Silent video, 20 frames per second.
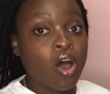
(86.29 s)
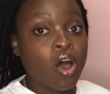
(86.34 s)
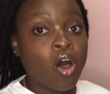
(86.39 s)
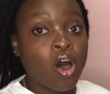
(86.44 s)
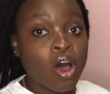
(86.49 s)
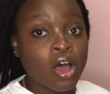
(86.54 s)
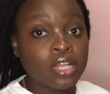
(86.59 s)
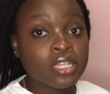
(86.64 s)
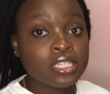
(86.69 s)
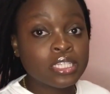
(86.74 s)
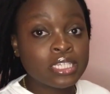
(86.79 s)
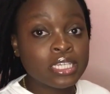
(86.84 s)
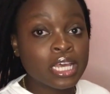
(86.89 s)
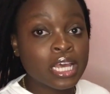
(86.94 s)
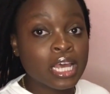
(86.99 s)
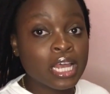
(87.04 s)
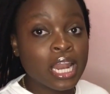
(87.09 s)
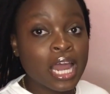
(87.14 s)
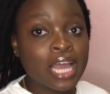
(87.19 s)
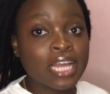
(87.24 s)

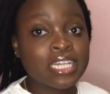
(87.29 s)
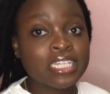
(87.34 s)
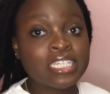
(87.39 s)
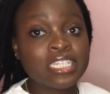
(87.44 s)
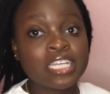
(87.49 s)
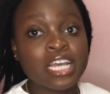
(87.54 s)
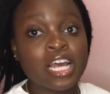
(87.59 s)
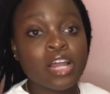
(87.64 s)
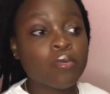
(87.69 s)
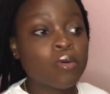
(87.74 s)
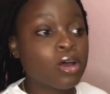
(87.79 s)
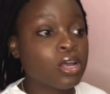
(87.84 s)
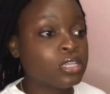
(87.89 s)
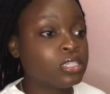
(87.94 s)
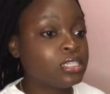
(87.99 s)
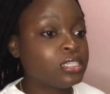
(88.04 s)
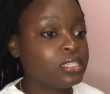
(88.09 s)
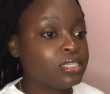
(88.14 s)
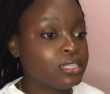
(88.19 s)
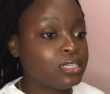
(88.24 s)
until like the sale was
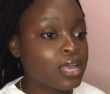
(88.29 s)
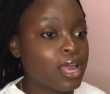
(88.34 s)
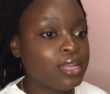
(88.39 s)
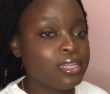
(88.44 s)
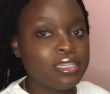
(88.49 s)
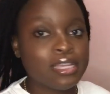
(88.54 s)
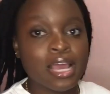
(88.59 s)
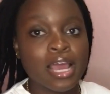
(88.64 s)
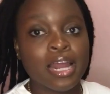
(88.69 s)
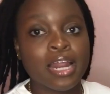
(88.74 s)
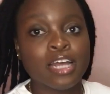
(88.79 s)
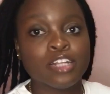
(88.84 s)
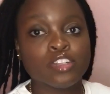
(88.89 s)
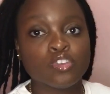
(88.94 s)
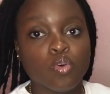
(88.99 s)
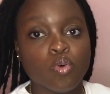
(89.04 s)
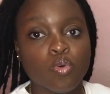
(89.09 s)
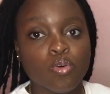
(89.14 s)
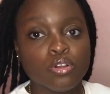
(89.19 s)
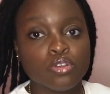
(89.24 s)
dead dead and
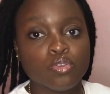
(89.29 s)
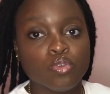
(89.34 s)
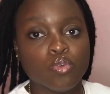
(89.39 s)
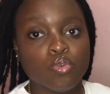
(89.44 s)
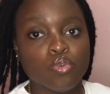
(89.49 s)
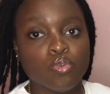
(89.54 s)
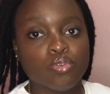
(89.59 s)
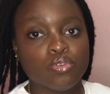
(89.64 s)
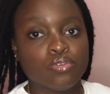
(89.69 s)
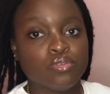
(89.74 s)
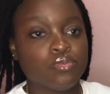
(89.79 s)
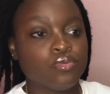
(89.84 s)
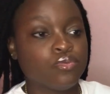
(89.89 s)
gone gone